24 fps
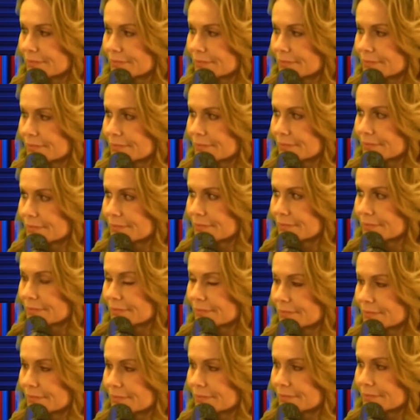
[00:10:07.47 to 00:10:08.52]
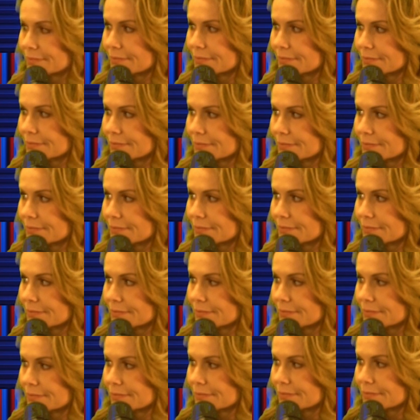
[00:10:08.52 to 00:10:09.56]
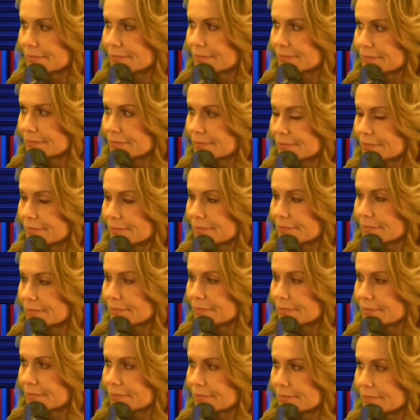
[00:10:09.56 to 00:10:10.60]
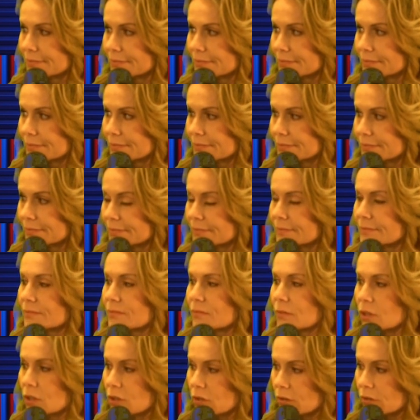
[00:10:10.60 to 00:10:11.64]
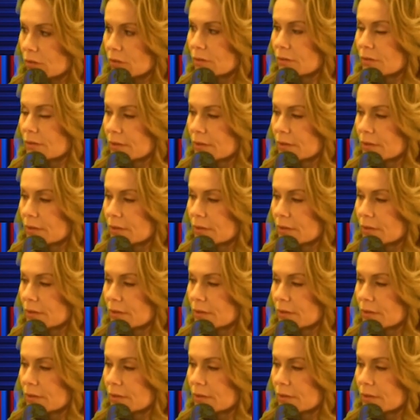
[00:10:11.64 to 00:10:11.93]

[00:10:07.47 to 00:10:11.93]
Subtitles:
to submit or be controlled by